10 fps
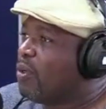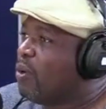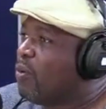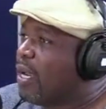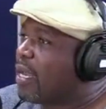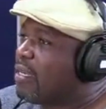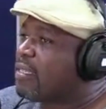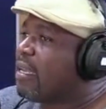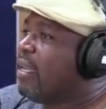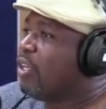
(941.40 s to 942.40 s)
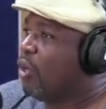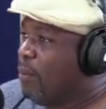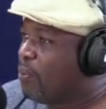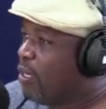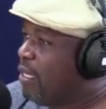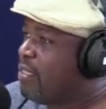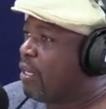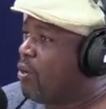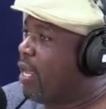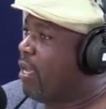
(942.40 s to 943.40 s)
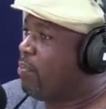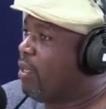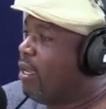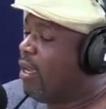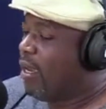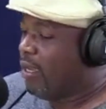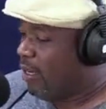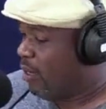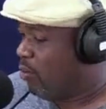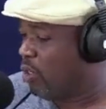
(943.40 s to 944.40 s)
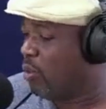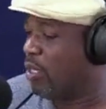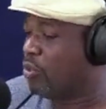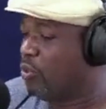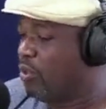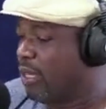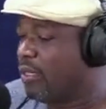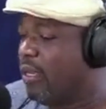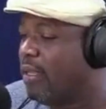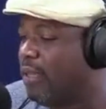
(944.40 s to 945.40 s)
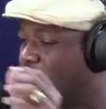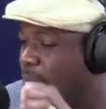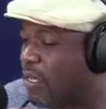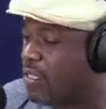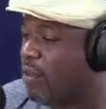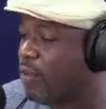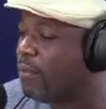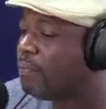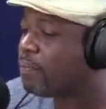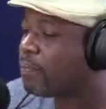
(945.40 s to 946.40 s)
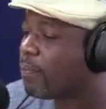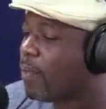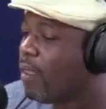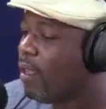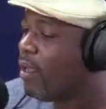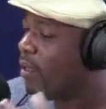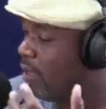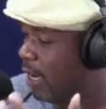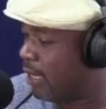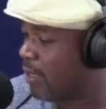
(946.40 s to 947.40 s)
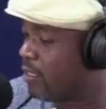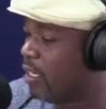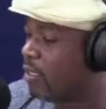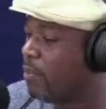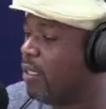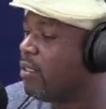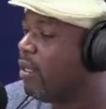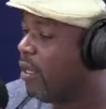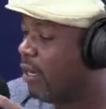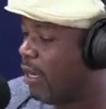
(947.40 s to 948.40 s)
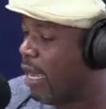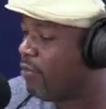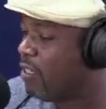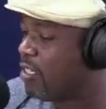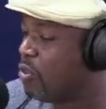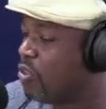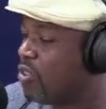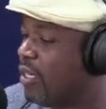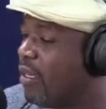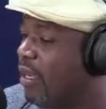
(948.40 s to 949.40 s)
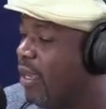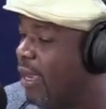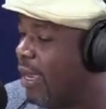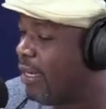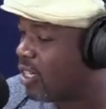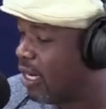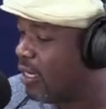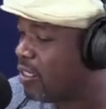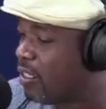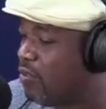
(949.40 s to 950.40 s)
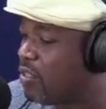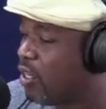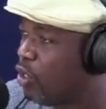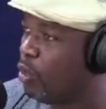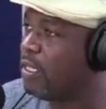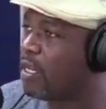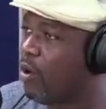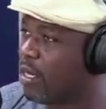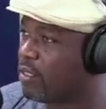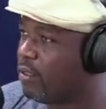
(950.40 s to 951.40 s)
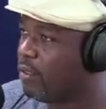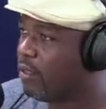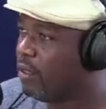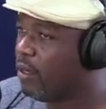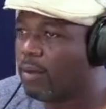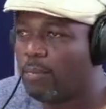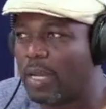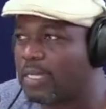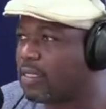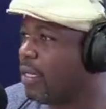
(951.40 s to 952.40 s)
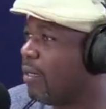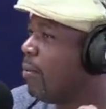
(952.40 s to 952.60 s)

workers, your employees are not happy. We don't want to do that. Then number 7, another statement: love his children and relatives no matter what. Pastor,